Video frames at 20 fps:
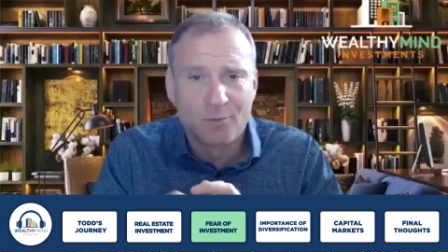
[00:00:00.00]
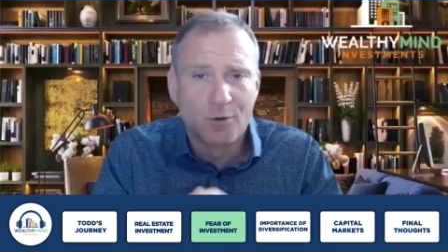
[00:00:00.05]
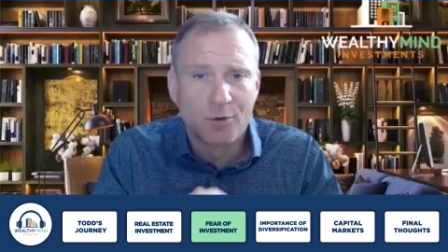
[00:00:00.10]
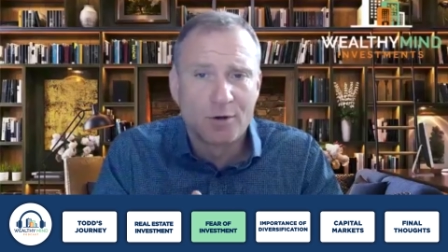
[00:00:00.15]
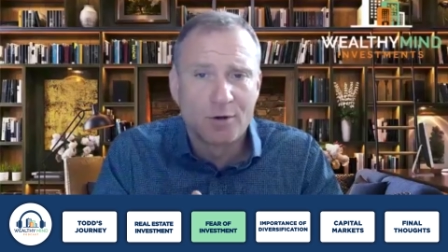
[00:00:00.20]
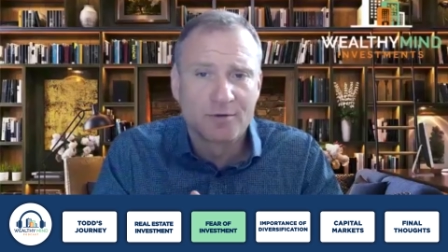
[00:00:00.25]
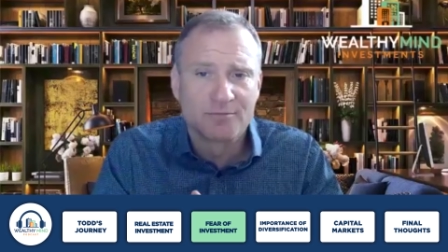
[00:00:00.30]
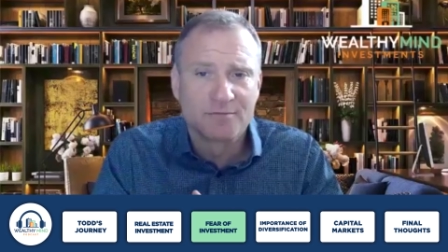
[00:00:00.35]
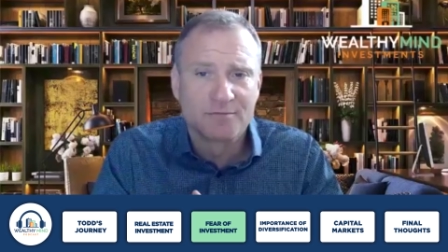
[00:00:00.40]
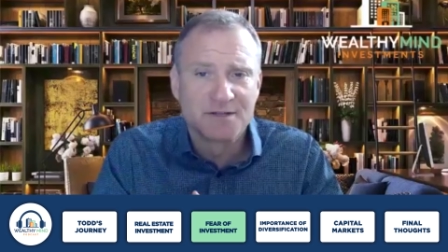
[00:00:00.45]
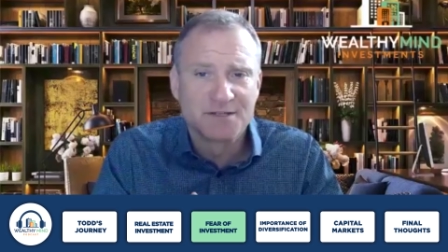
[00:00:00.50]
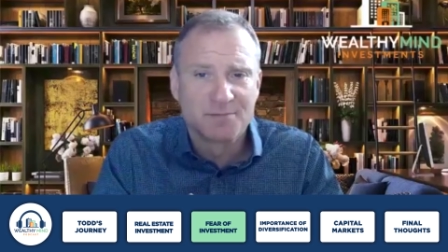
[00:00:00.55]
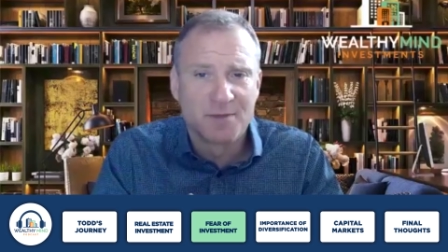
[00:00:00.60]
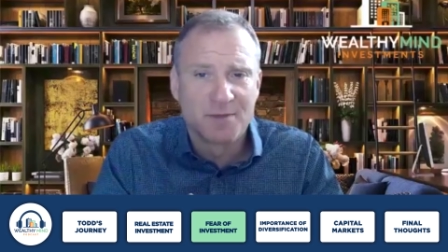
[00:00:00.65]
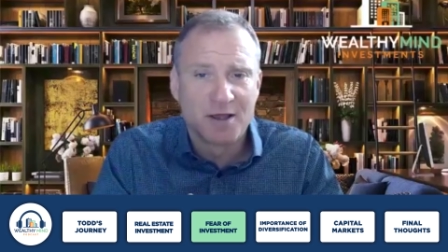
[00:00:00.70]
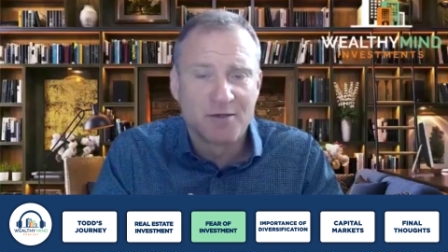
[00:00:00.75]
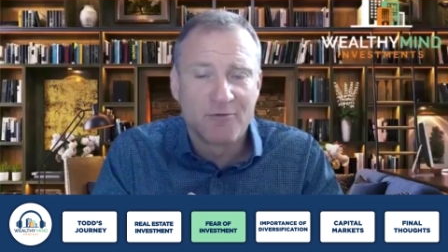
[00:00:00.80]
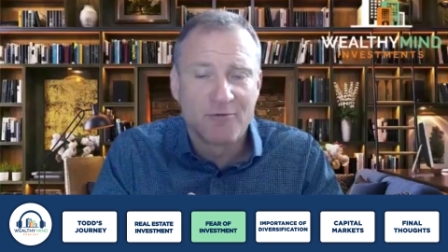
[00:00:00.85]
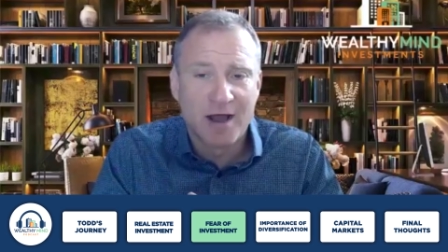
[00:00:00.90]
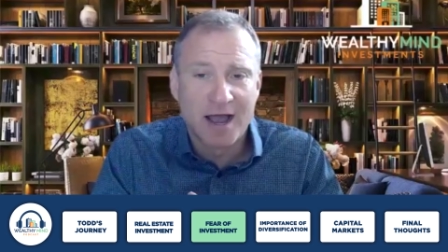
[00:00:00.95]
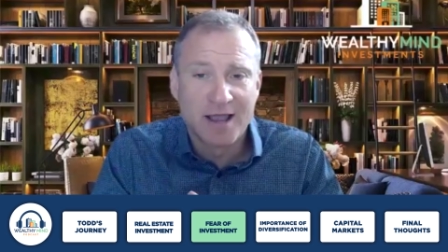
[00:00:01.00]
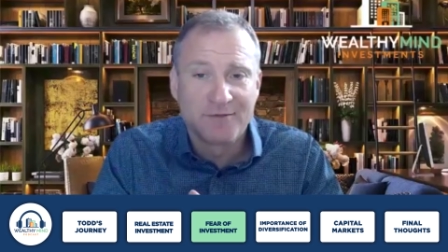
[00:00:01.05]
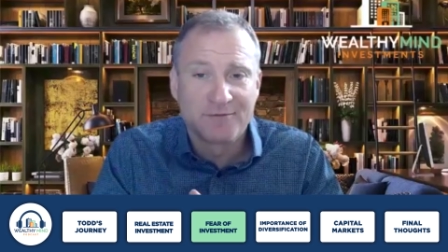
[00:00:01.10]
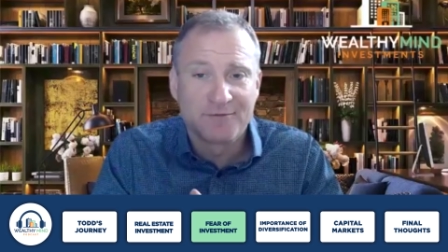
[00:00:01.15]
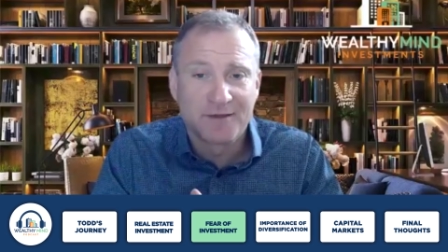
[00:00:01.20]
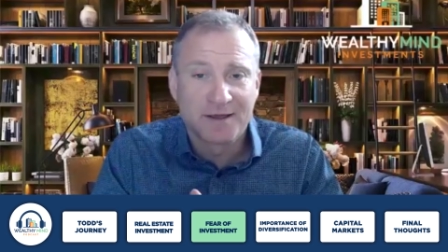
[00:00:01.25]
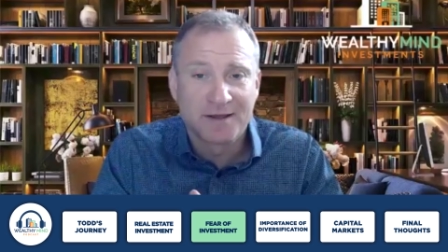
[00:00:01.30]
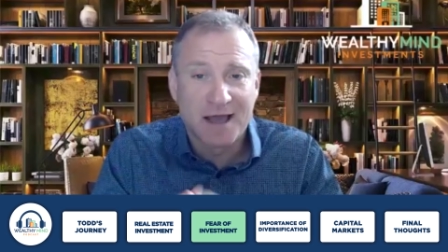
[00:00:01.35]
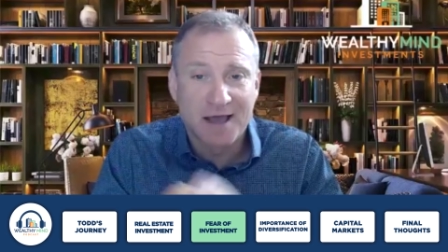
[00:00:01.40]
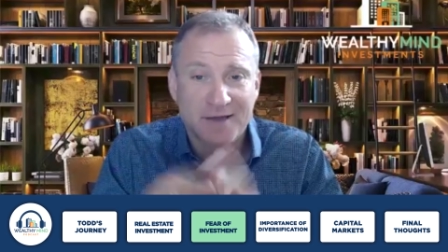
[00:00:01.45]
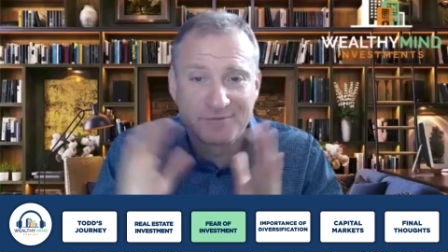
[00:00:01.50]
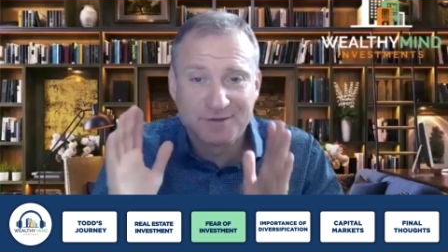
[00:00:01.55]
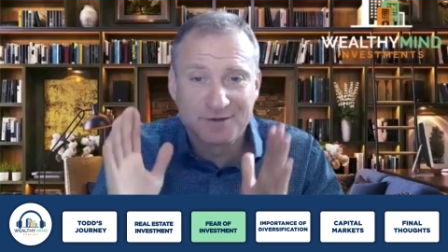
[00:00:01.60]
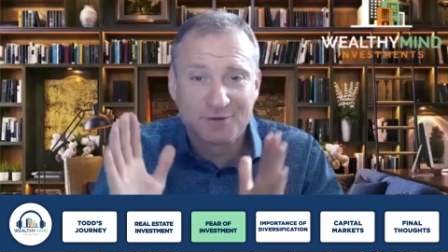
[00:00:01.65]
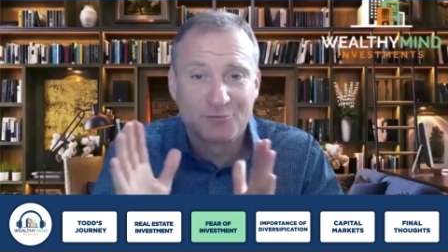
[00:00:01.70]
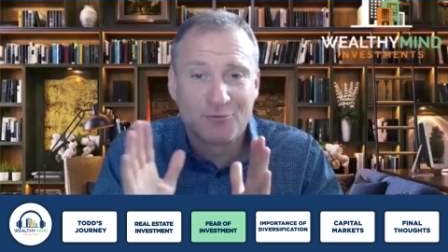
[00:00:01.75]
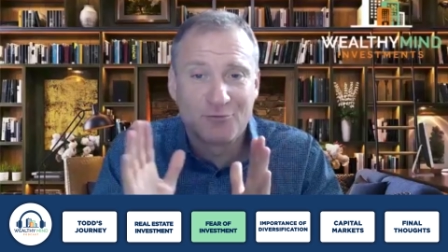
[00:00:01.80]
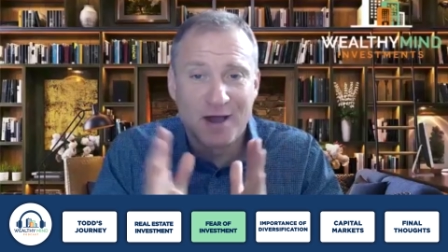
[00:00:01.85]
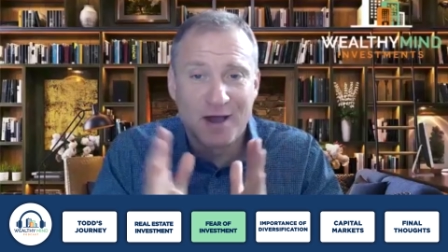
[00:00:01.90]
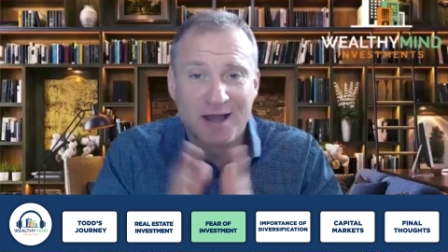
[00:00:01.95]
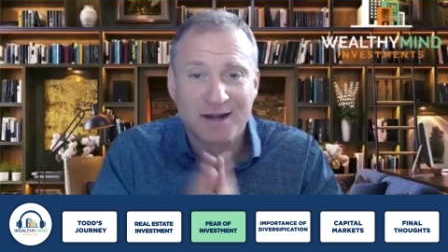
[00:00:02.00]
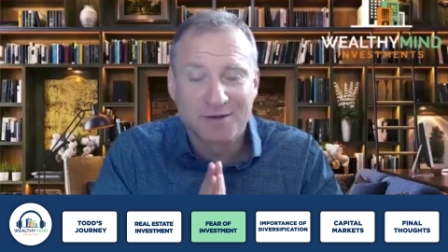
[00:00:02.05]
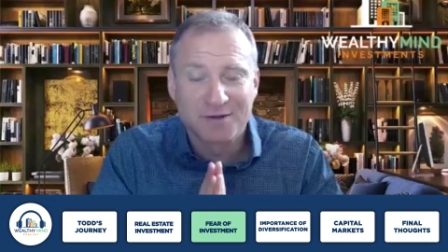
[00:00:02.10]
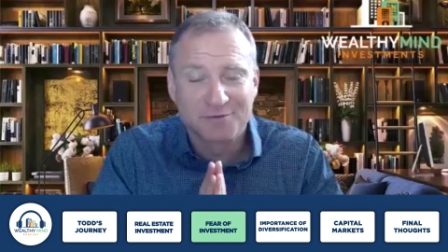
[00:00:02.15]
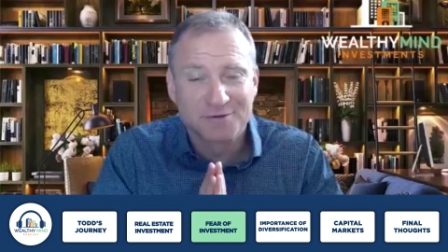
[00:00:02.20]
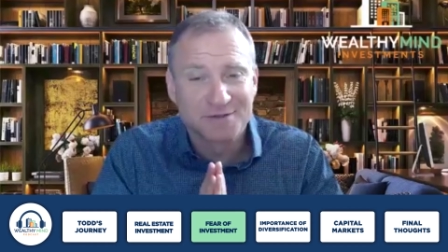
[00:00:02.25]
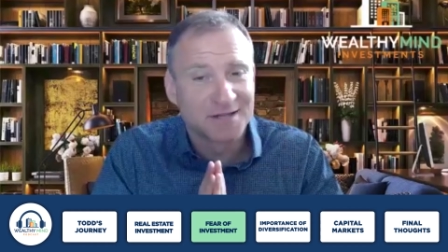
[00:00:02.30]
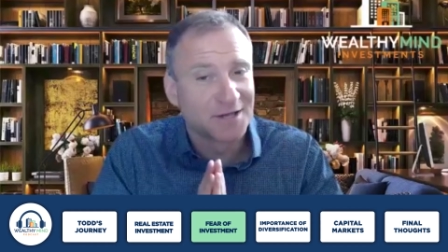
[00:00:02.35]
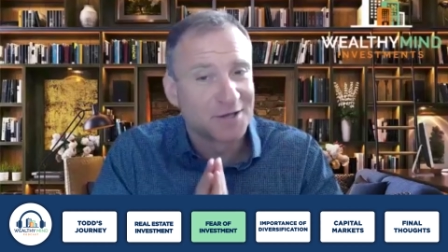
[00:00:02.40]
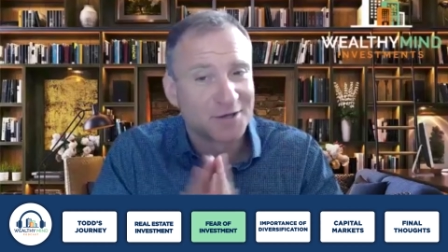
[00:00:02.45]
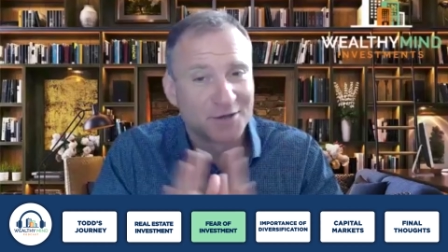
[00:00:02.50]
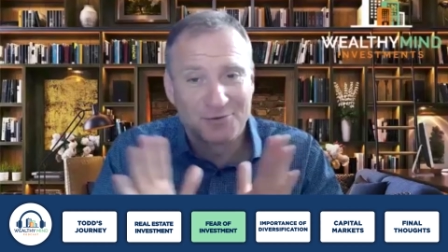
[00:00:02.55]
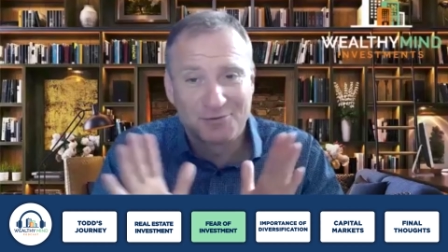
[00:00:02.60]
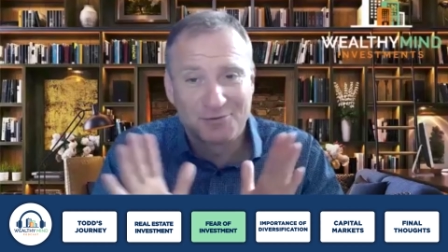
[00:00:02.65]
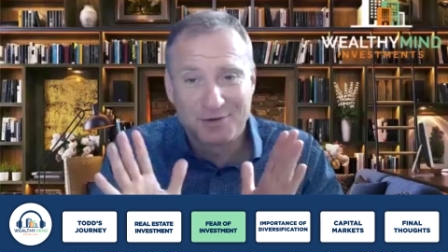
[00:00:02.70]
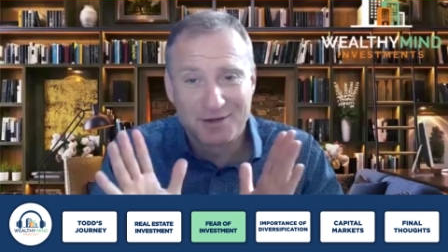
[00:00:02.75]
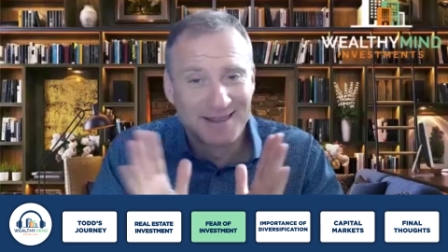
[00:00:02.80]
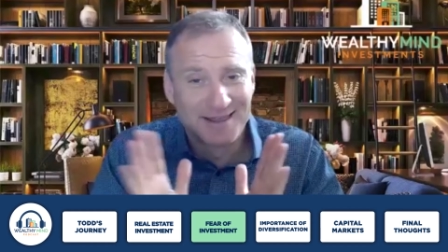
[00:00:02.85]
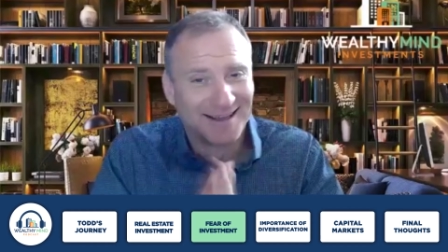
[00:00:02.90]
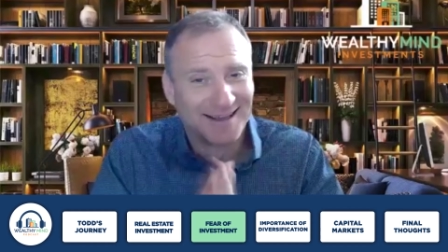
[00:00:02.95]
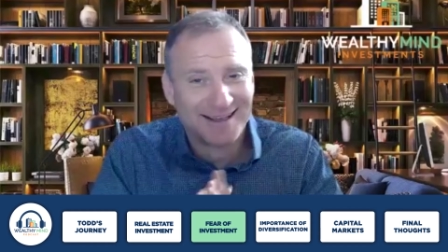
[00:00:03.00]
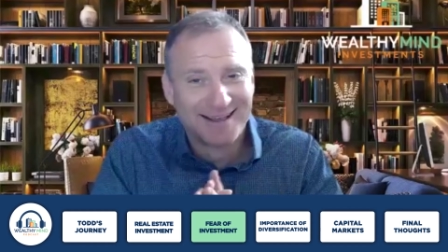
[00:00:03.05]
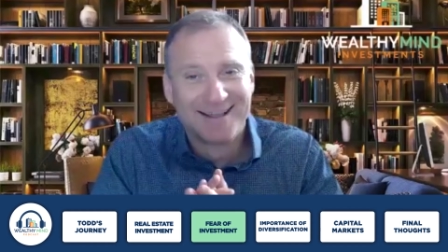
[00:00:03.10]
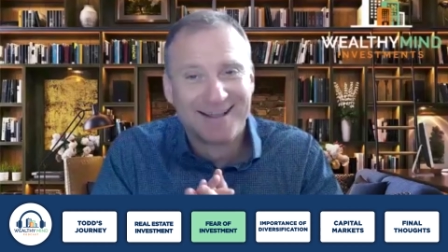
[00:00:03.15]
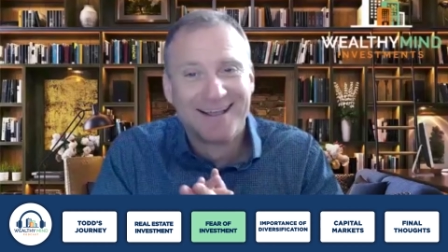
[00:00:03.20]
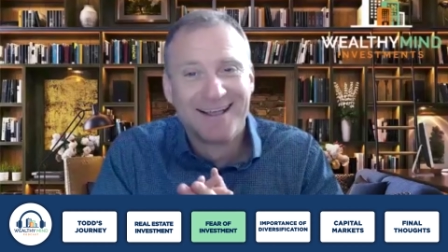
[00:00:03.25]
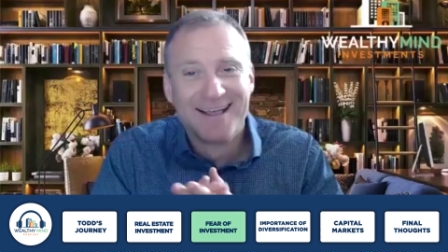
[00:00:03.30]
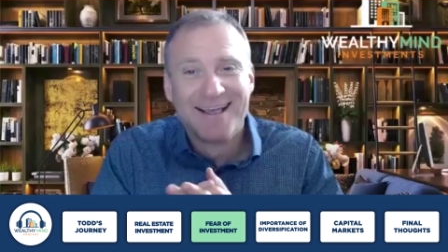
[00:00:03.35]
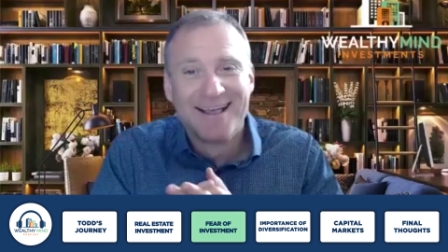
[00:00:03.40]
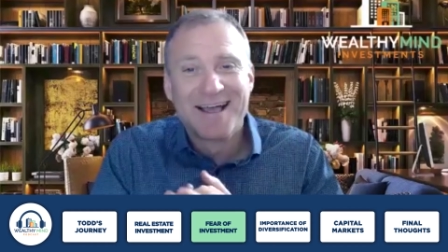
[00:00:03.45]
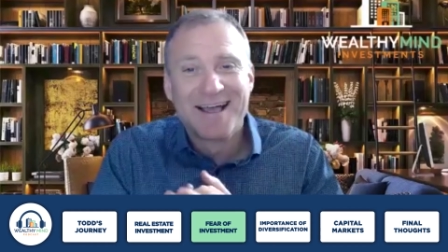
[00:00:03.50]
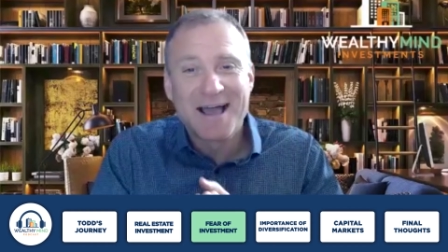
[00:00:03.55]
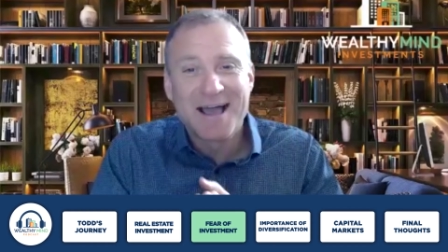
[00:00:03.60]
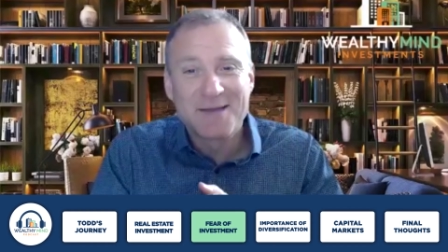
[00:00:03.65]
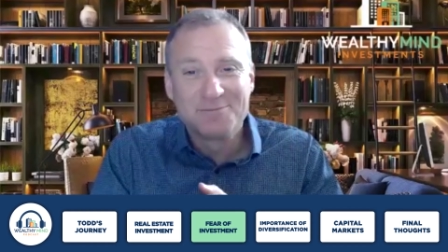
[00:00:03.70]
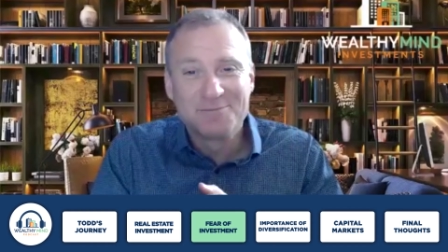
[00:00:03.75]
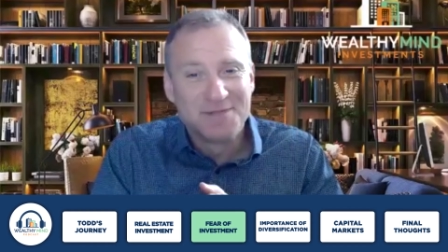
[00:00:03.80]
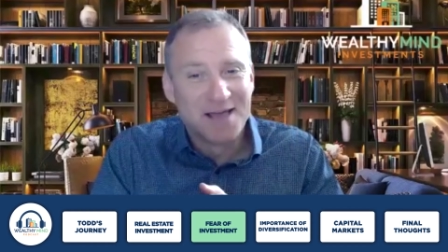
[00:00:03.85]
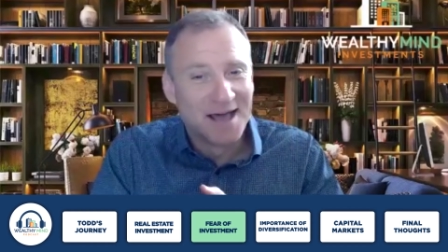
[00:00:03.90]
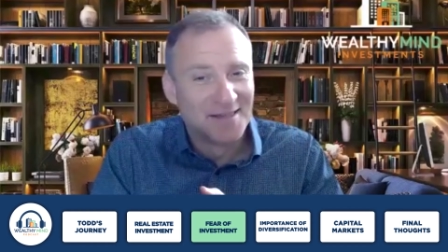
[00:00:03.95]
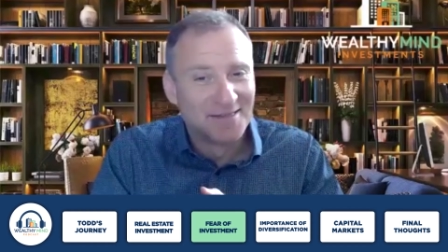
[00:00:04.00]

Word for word: more with my wife, and after one, I was like, you know what, I'm